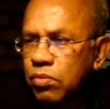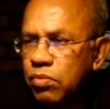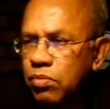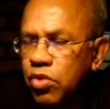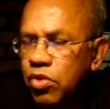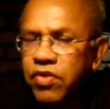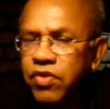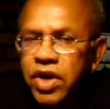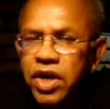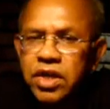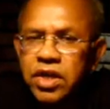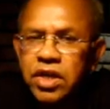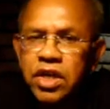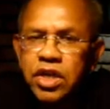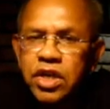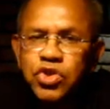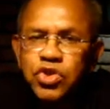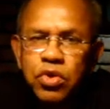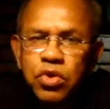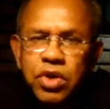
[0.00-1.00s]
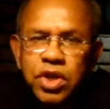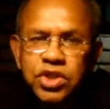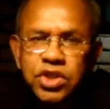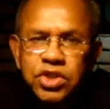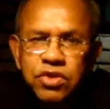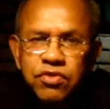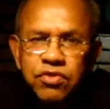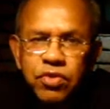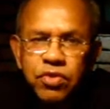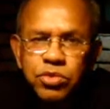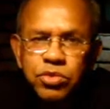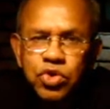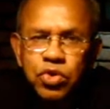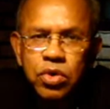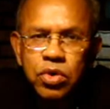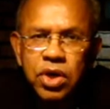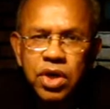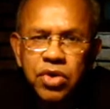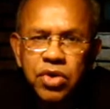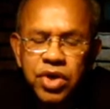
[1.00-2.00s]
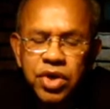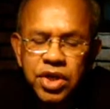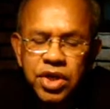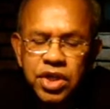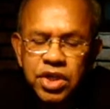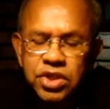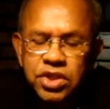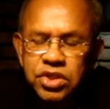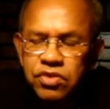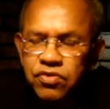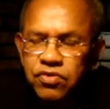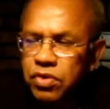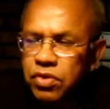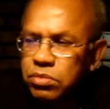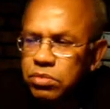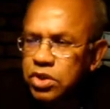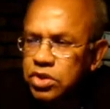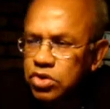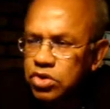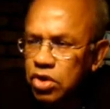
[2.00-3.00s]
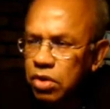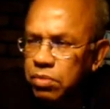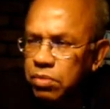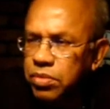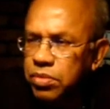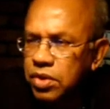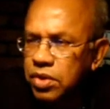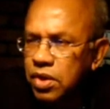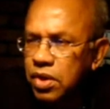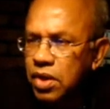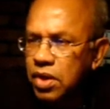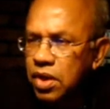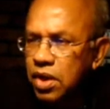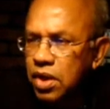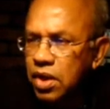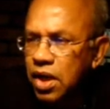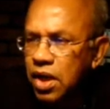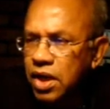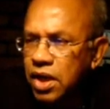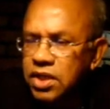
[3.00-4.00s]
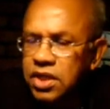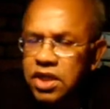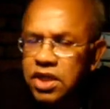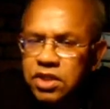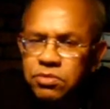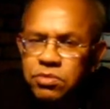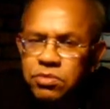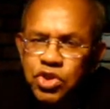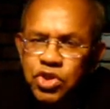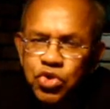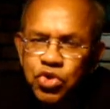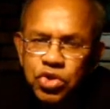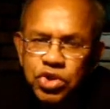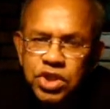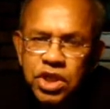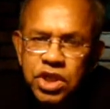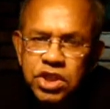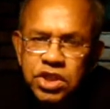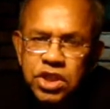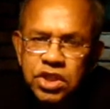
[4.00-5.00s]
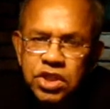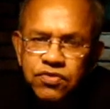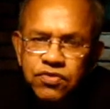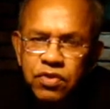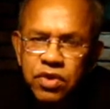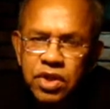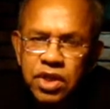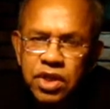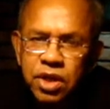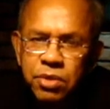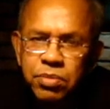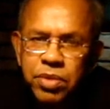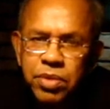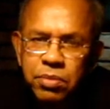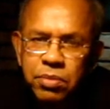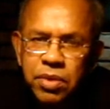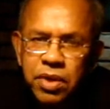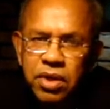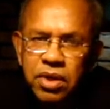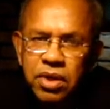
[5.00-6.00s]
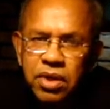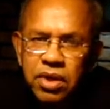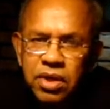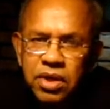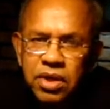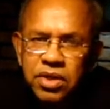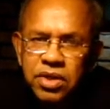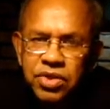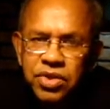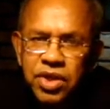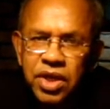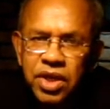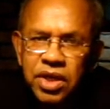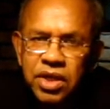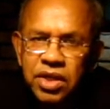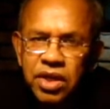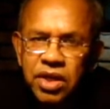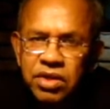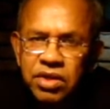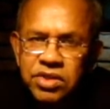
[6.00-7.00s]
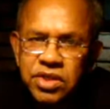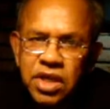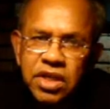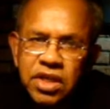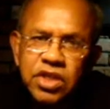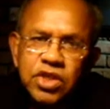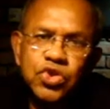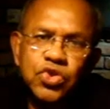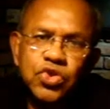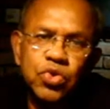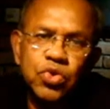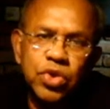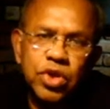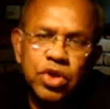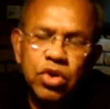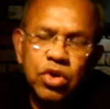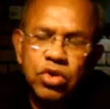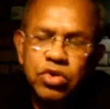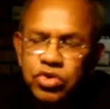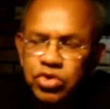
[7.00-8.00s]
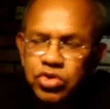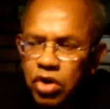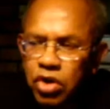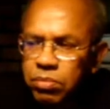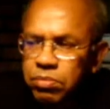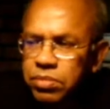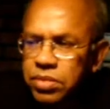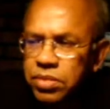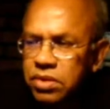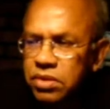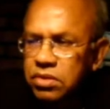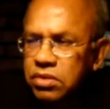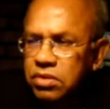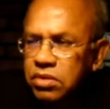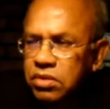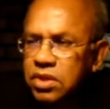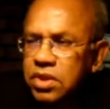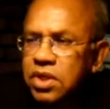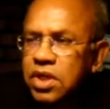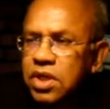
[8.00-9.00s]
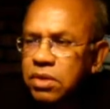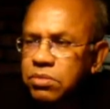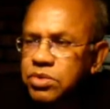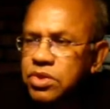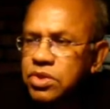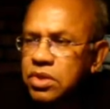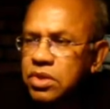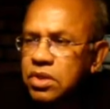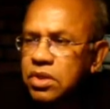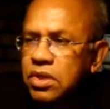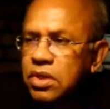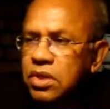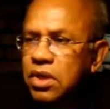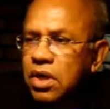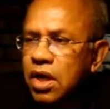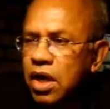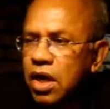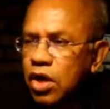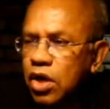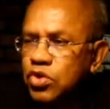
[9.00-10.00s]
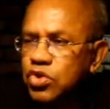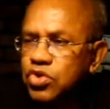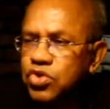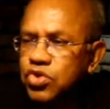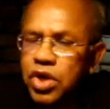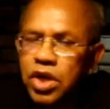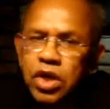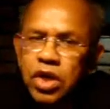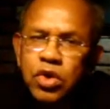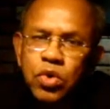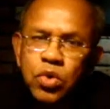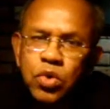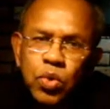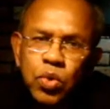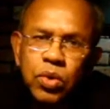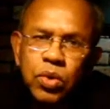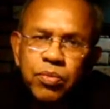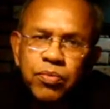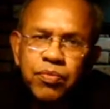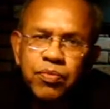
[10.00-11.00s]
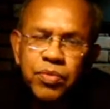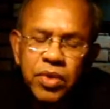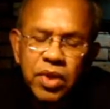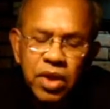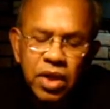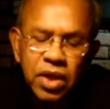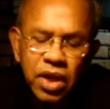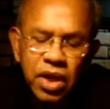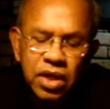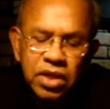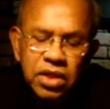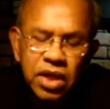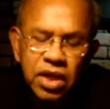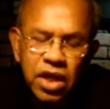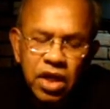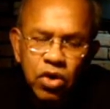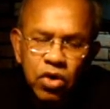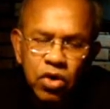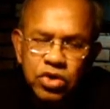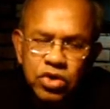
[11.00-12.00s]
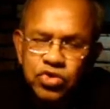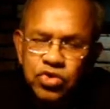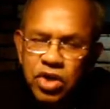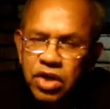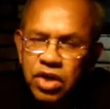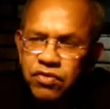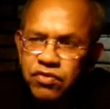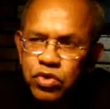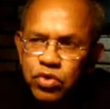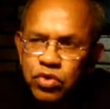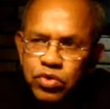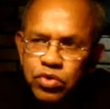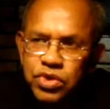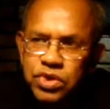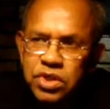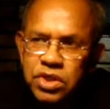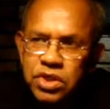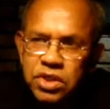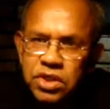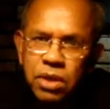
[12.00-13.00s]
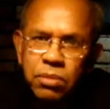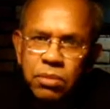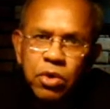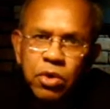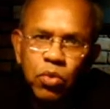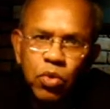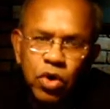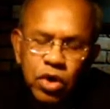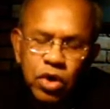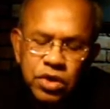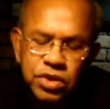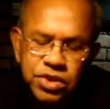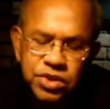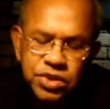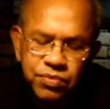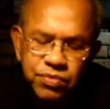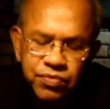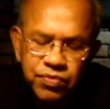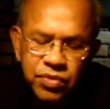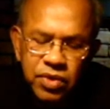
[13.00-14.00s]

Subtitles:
provide insulation from solar radiation from the top. And it has been so successful that people think there is another story on top. It keeps the house real cool. And there also I've used double walls,